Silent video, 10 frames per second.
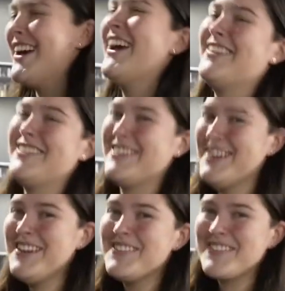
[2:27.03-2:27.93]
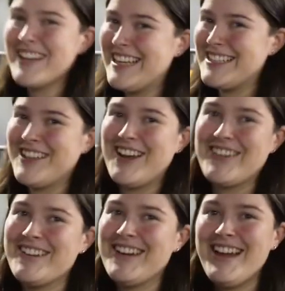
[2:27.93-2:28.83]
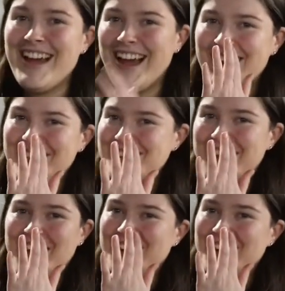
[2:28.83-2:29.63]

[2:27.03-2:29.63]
an estimated 40% of guys don't have enough